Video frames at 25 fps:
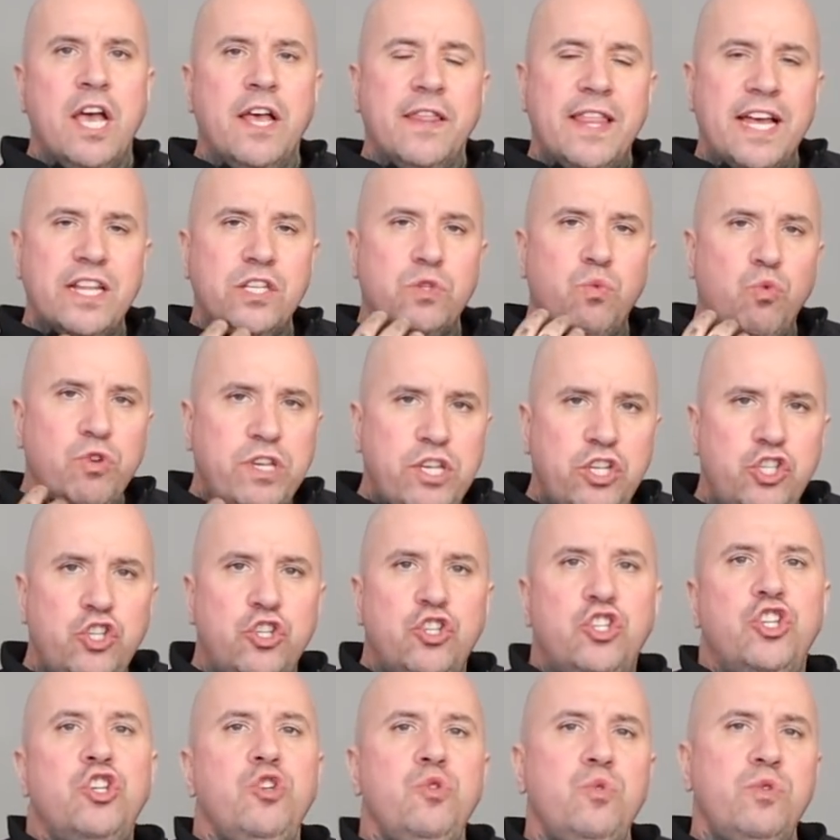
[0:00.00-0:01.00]
That's why you
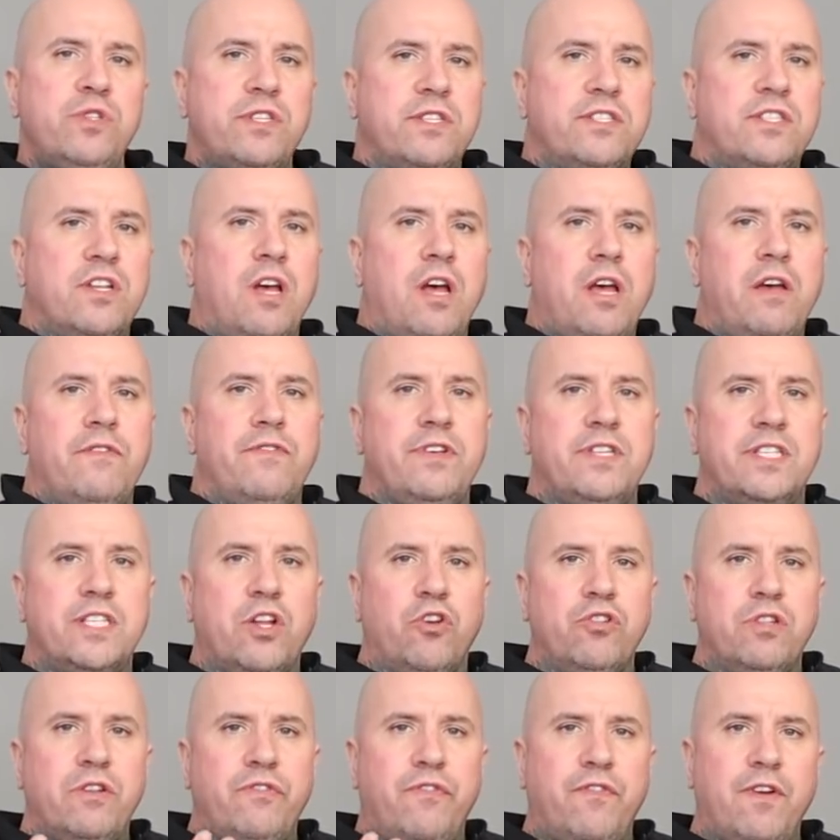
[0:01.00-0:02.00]
should use a service
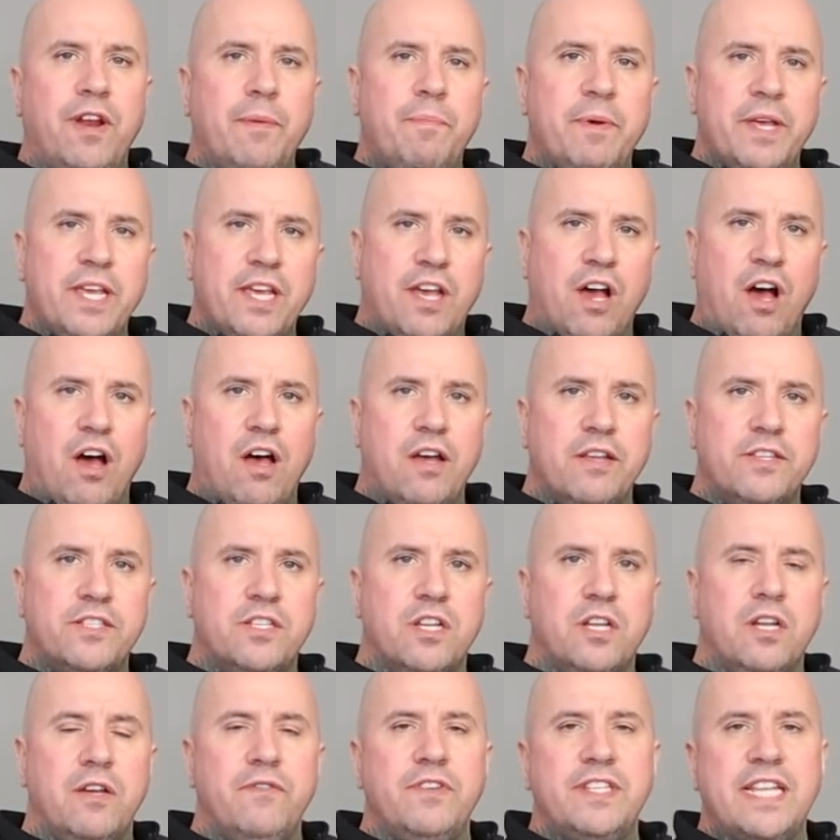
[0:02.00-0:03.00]
like the Flipping Car
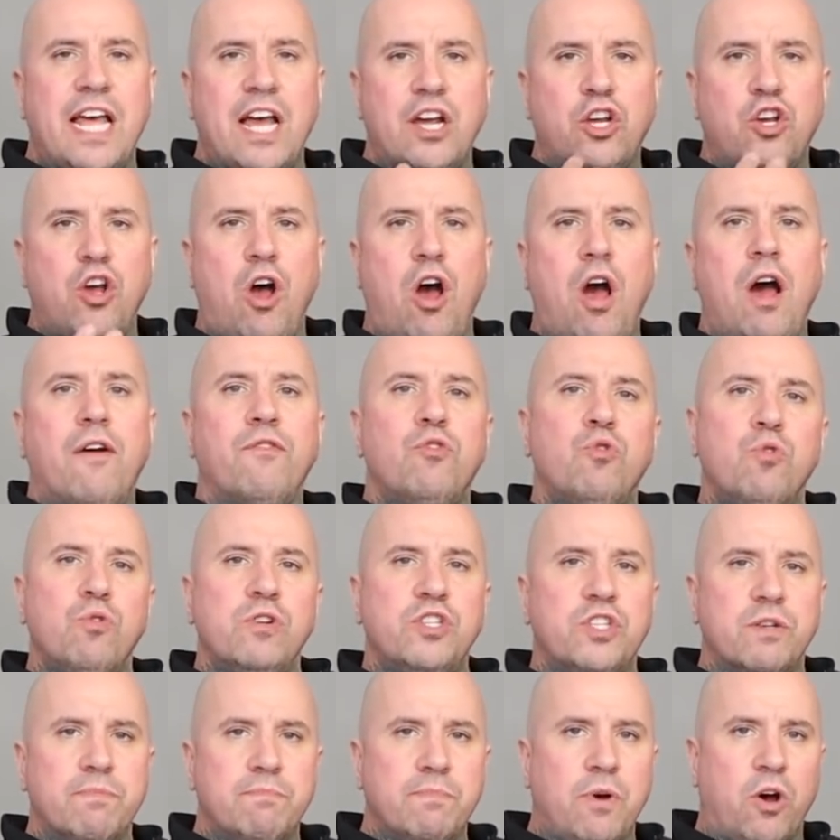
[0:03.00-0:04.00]
service, our car
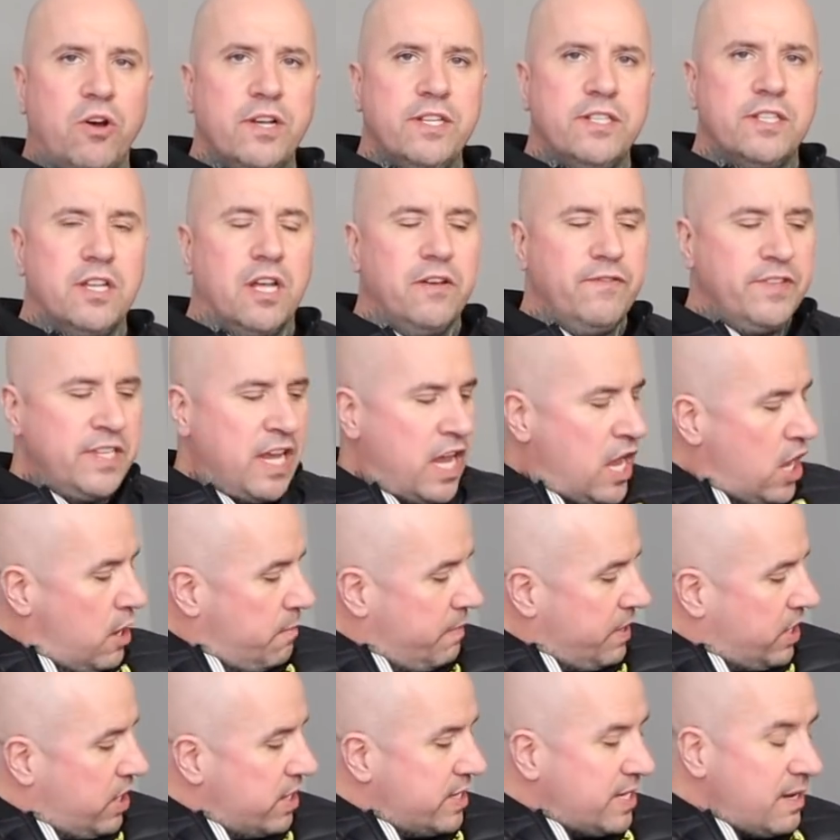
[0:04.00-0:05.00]
auction buying service,
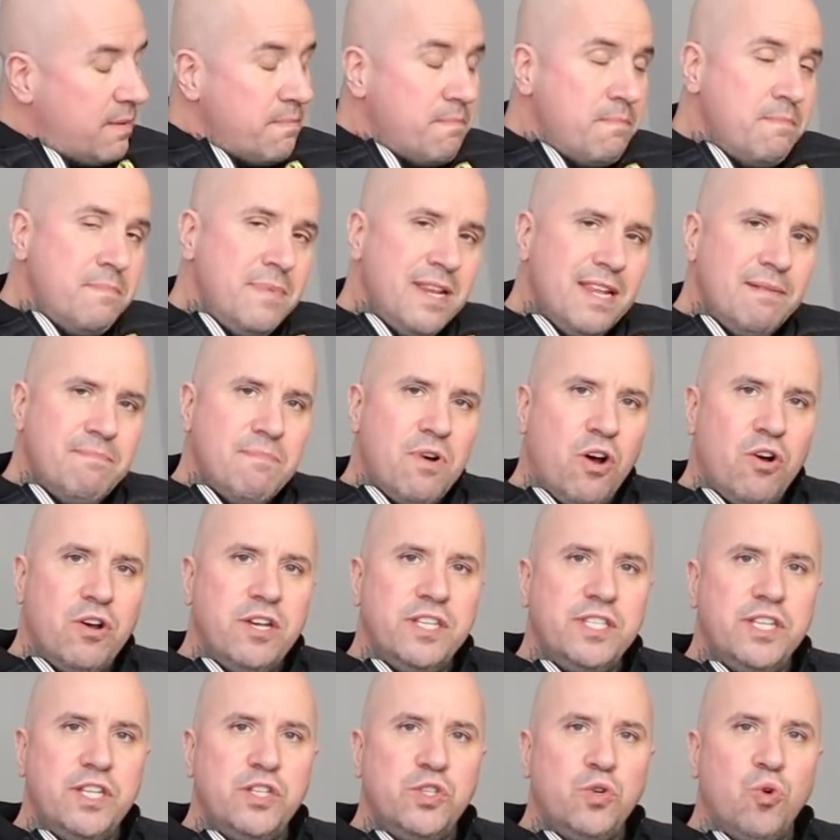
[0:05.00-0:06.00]
because it
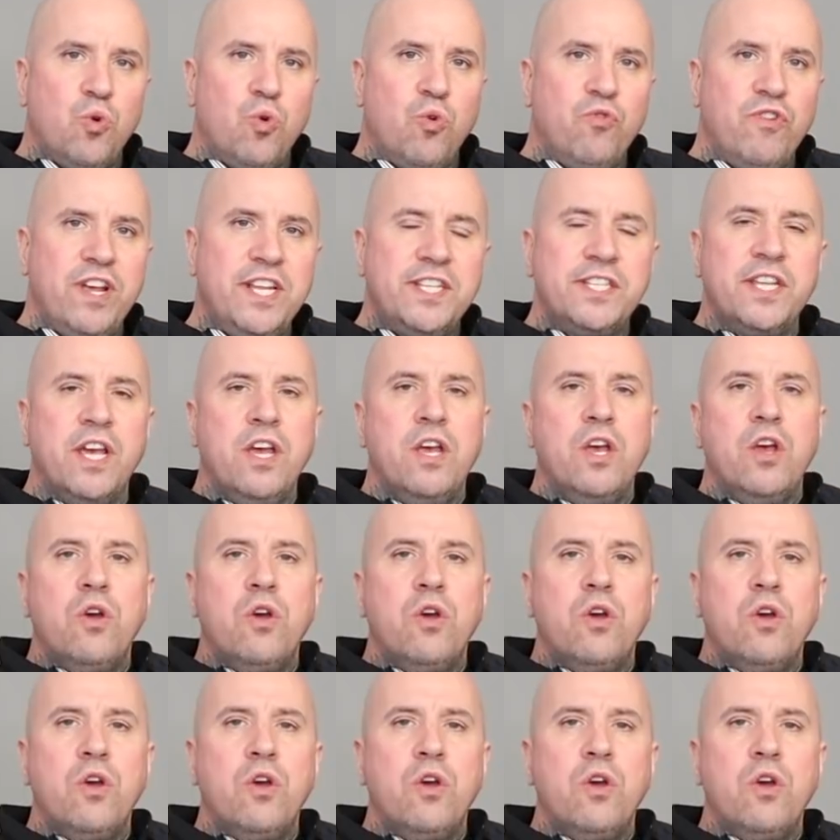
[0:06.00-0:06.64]
minimises your risk.